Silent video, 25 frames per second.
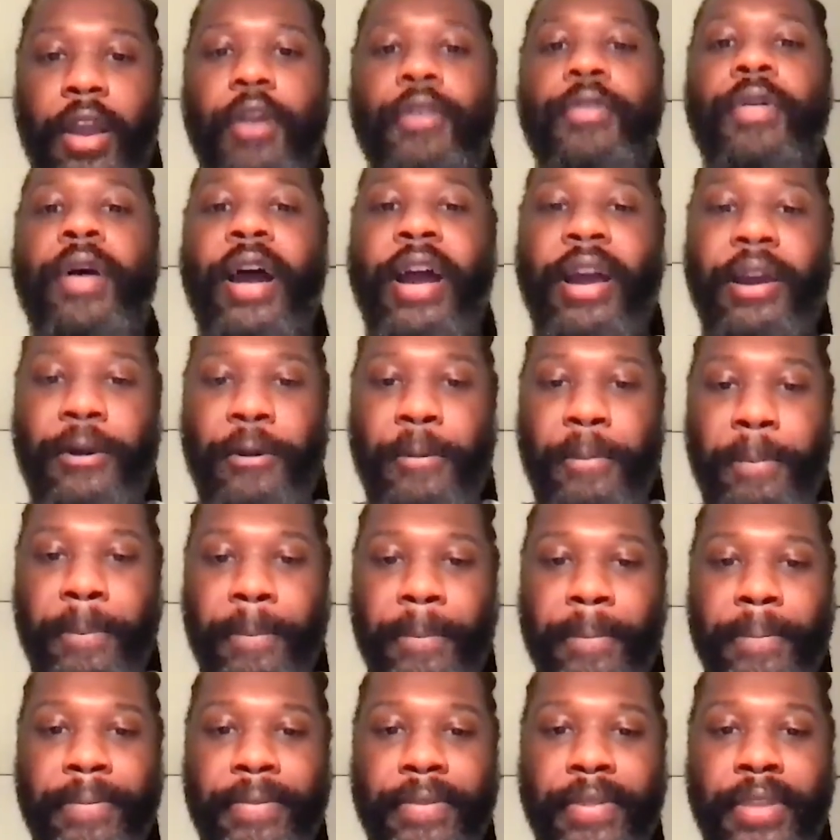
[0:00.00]
Oh, wow.
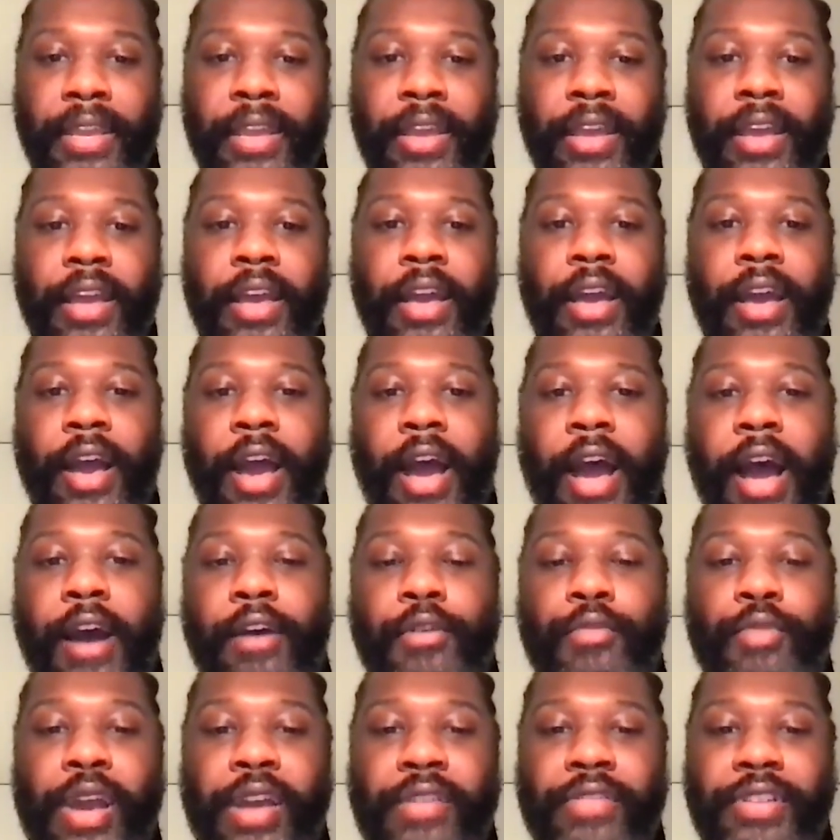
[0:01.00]

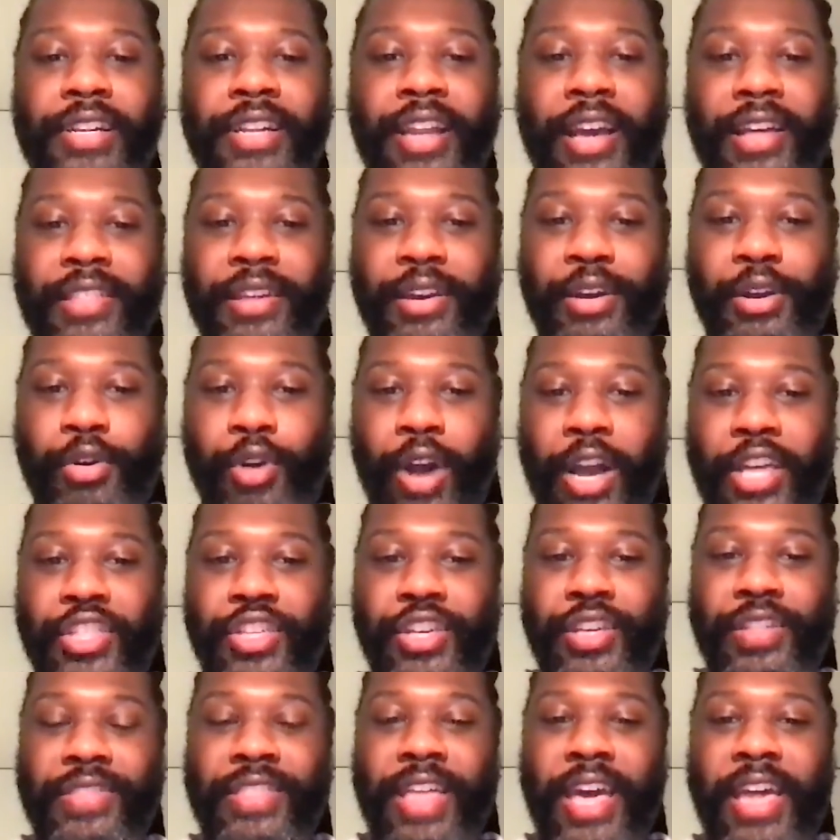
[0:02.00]
Uh, we have another
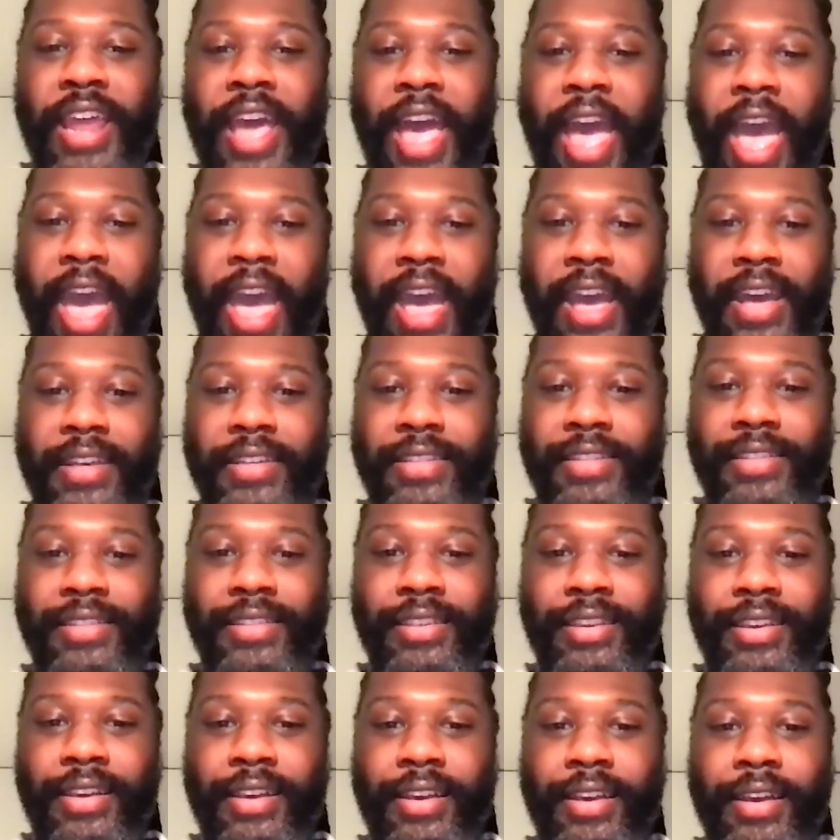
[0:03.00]
question that
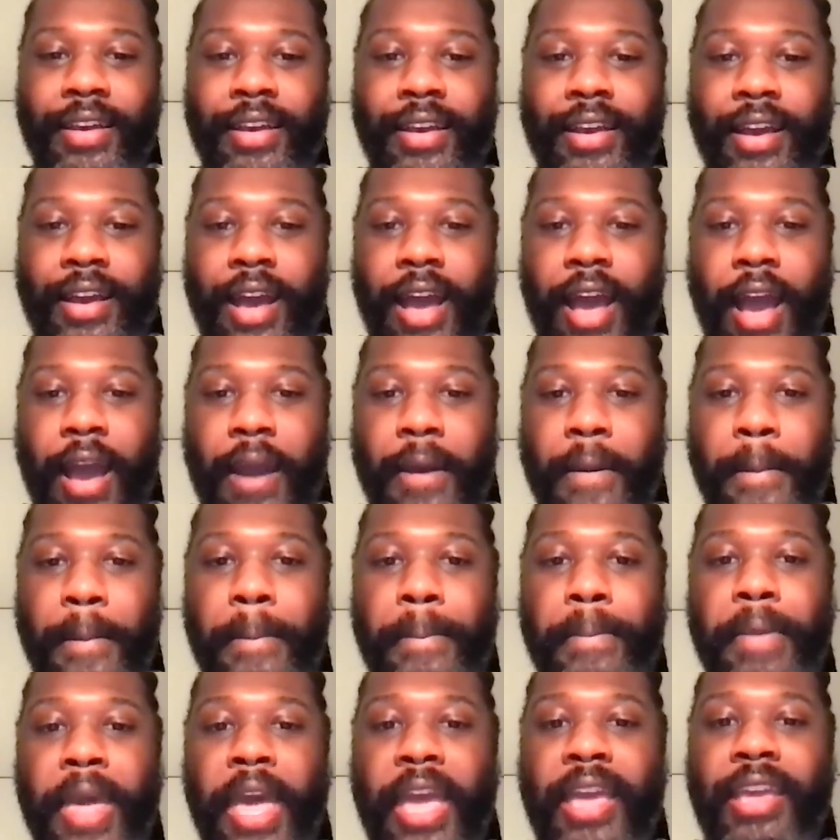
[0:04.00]
asks,
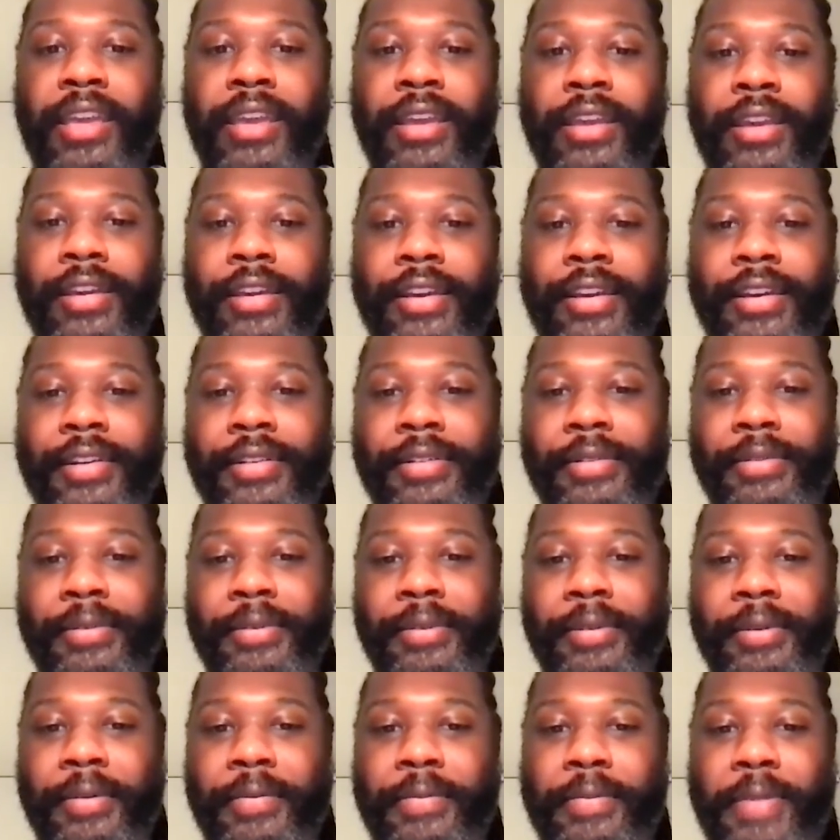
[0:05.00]
may,
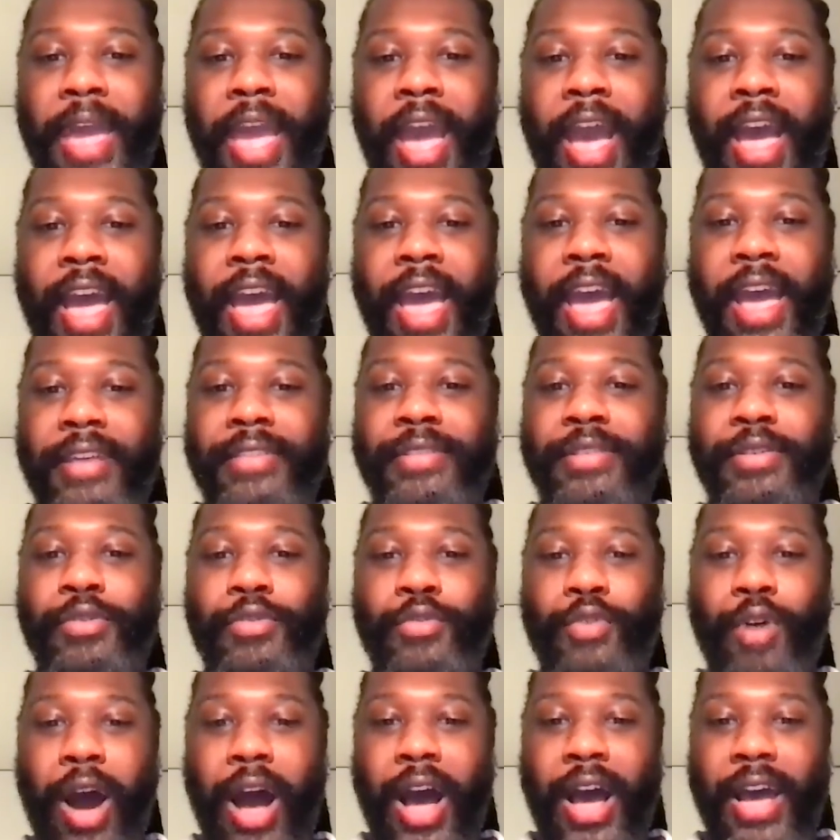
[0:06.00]
may I ask
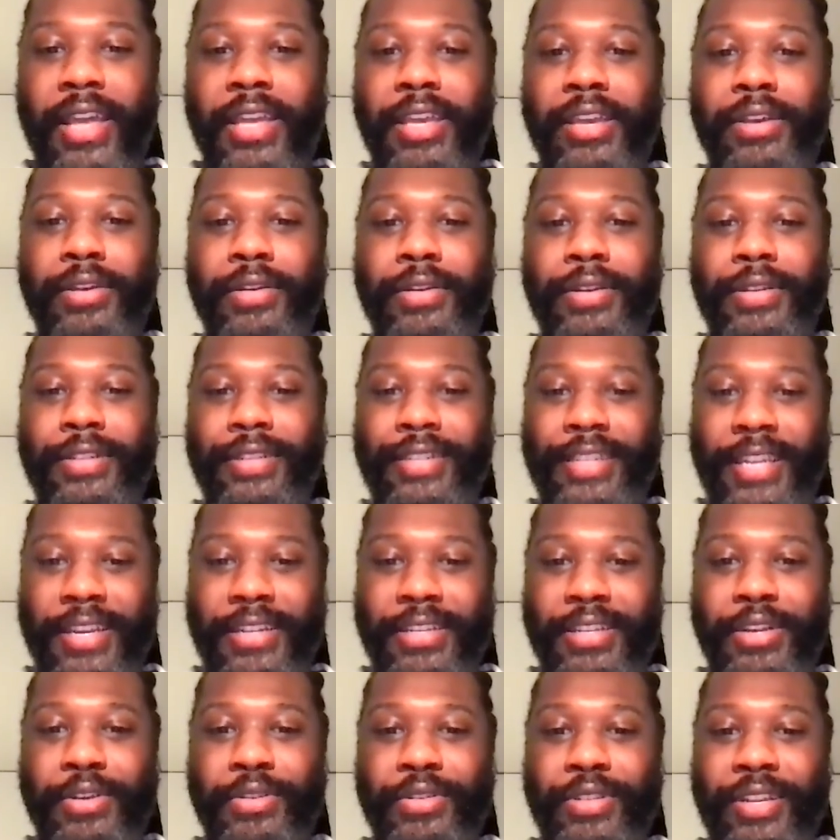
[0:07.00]
why
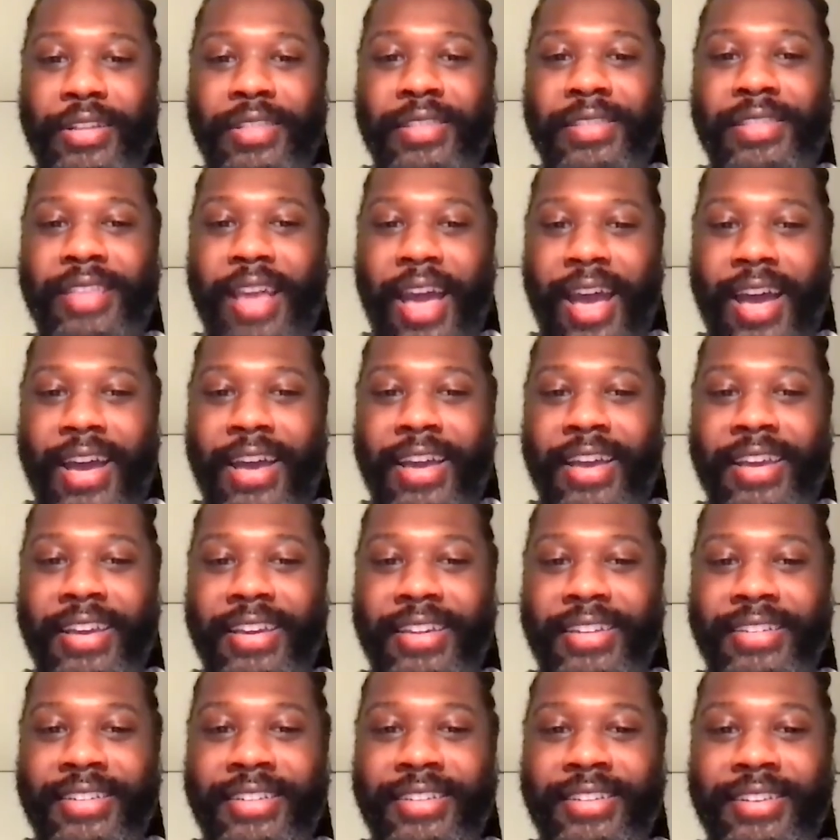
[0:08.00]
did you
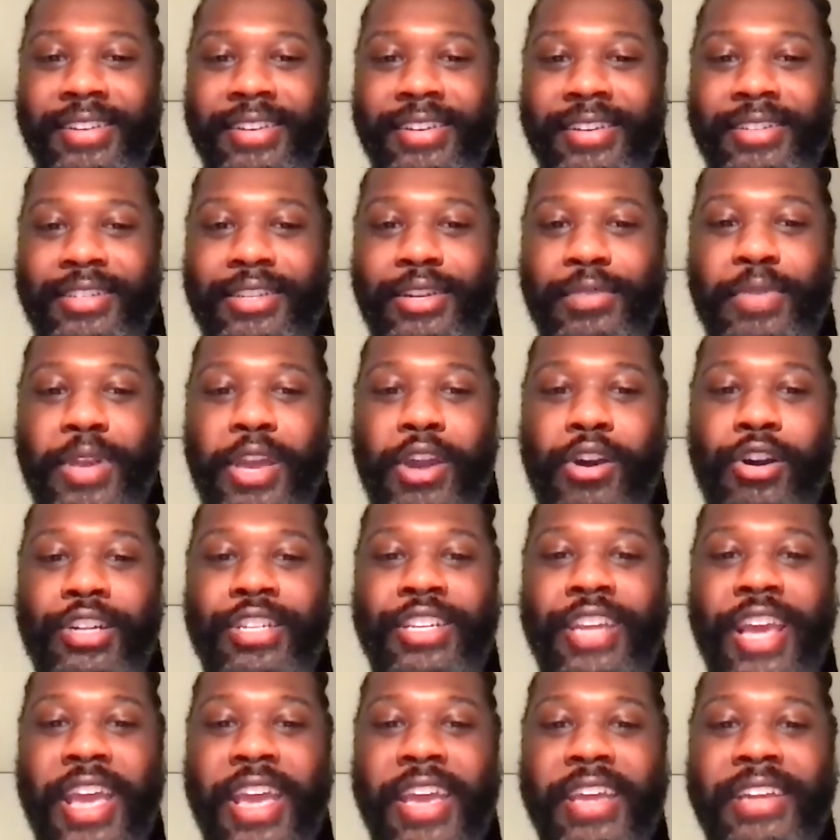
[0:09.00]
decide to be
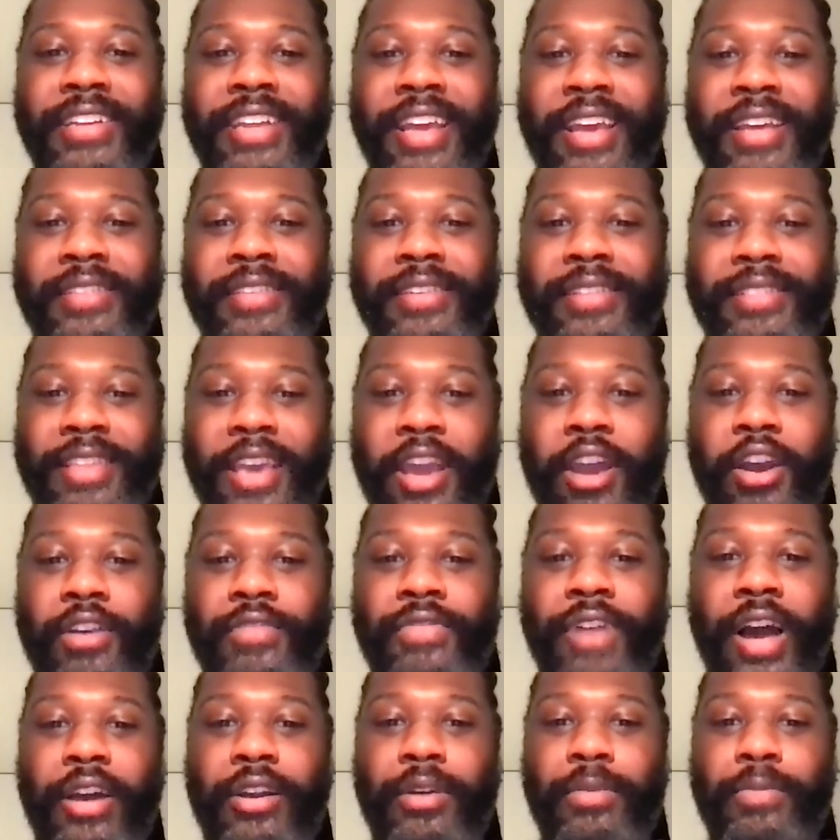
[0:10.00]
ordained as a
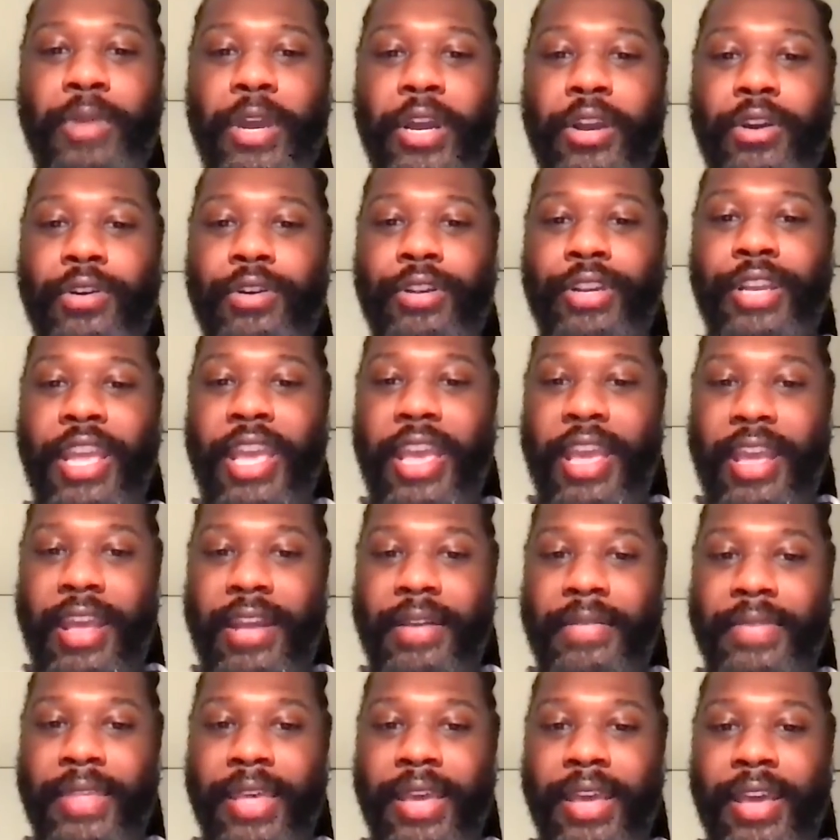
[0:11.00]
Theravada
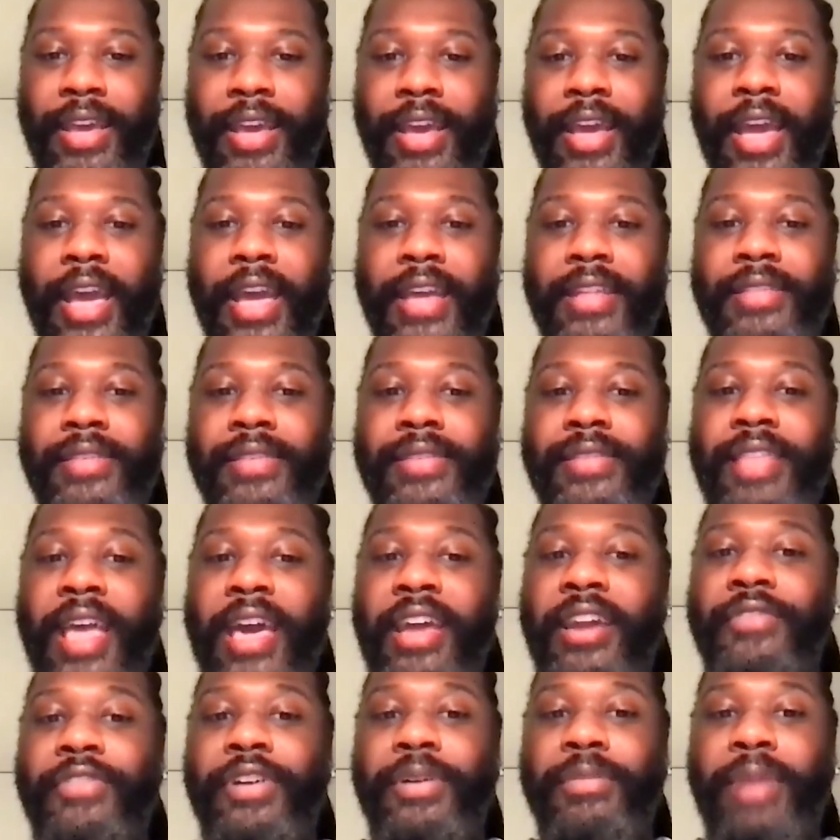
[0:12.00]
bhikkhuni
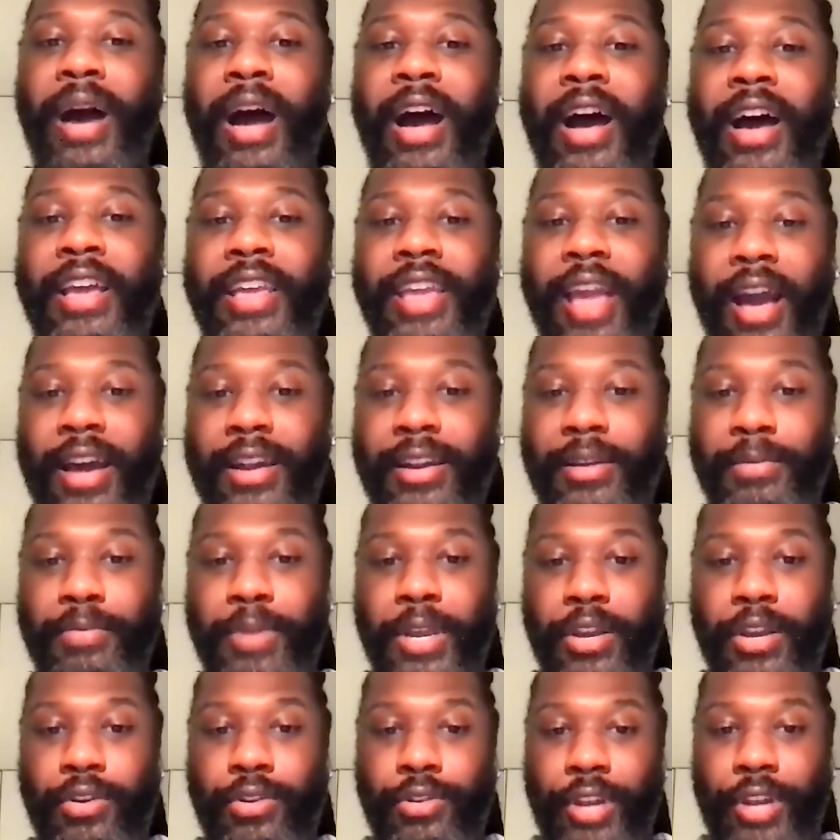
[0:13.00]
instead of a Mahayana
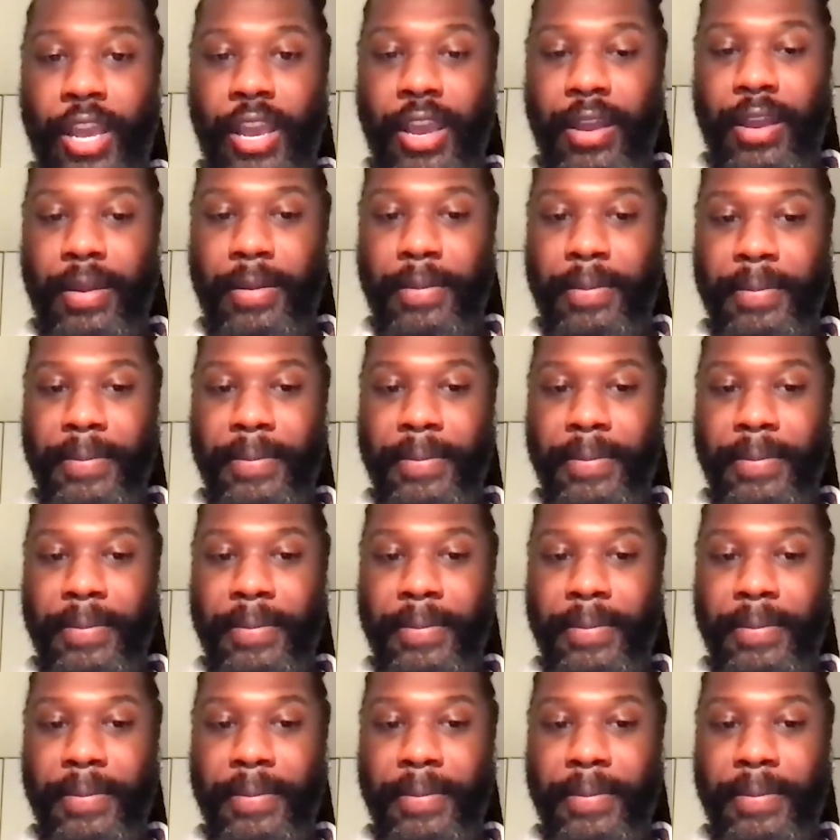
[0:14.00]
bhikkhuni?